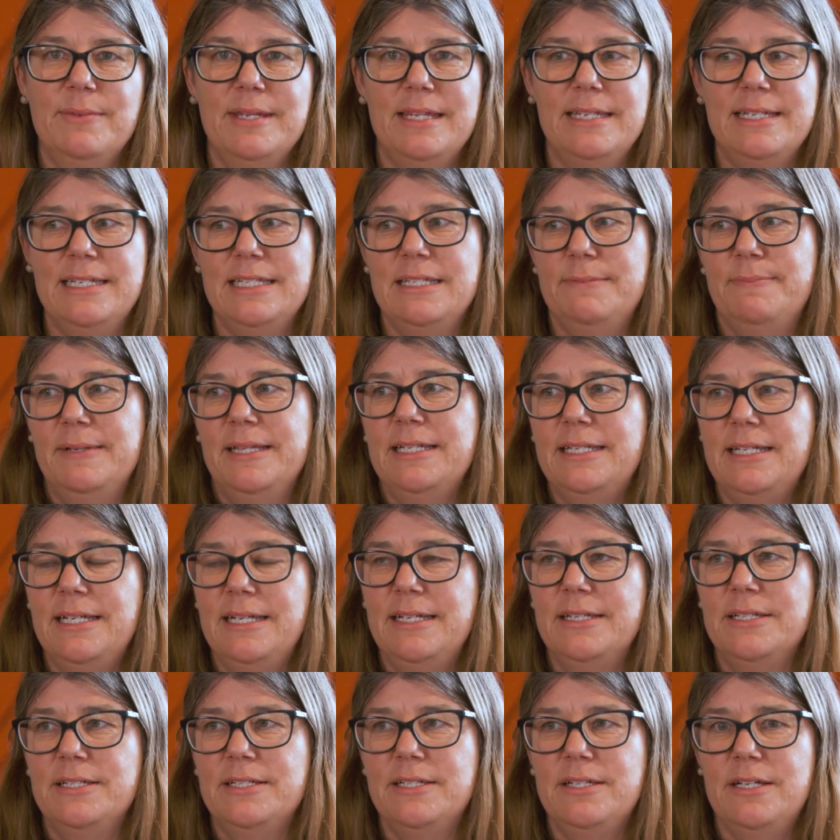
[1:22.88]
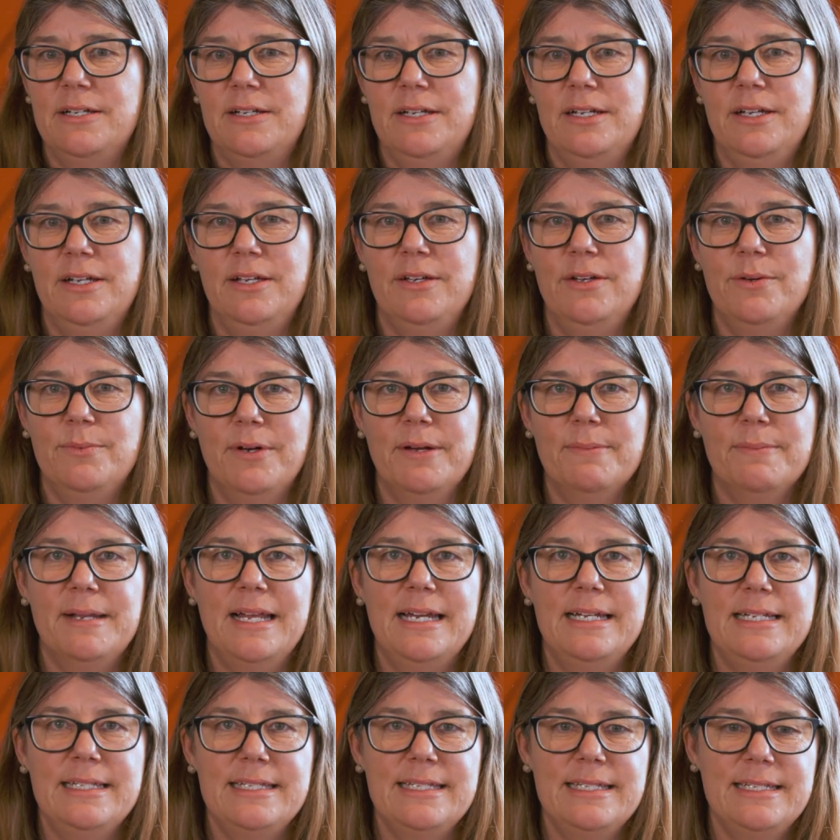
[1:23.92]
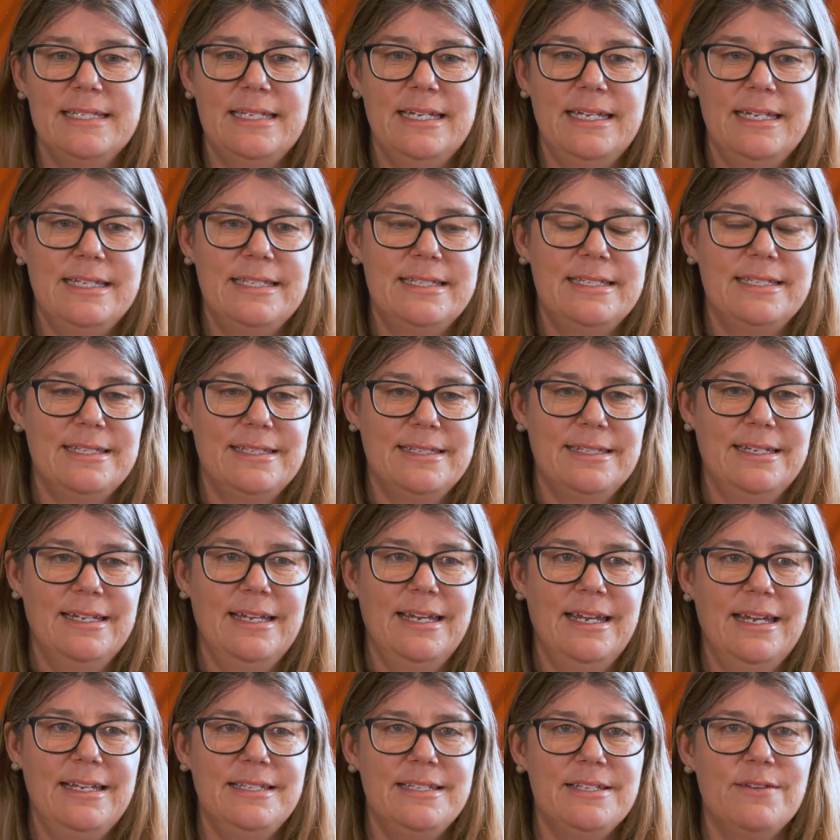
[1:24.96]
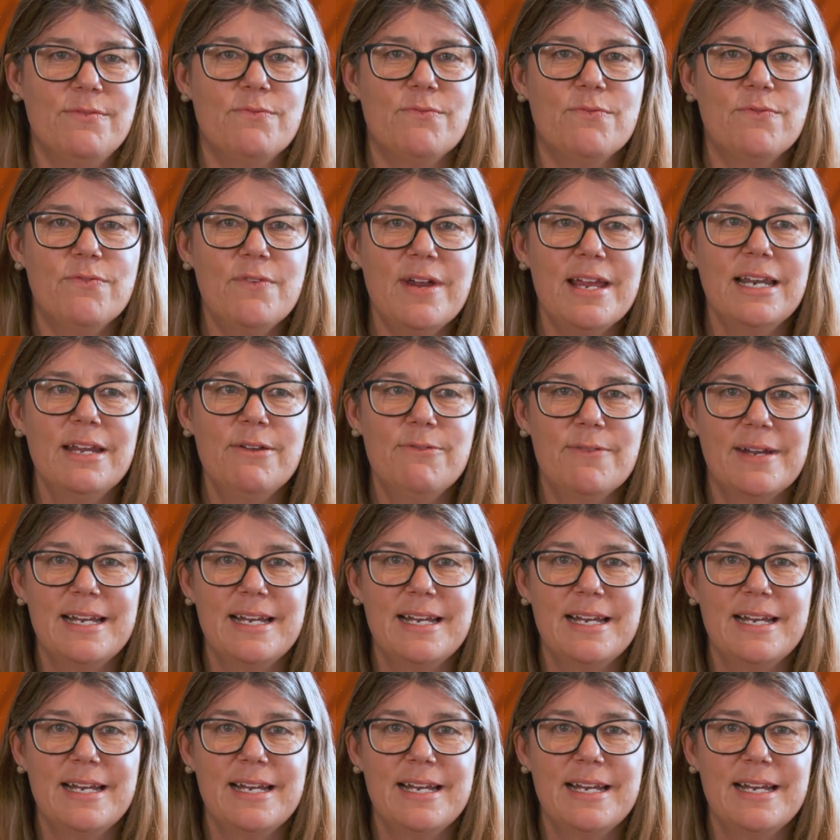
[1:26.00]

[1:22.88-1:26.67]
with a disability into your workplace it's a really,